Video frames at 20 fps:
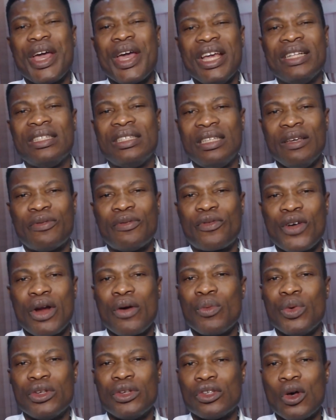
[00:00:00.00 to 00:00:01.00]
a
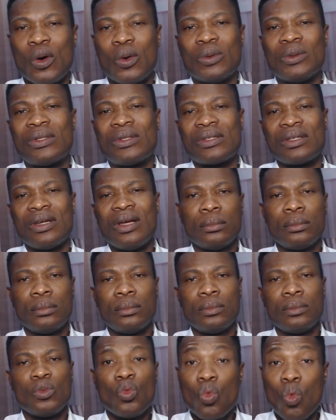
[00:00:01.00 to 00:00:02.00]
different result.
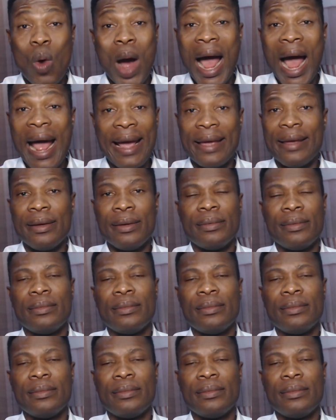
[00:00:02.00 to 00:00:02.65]
Why?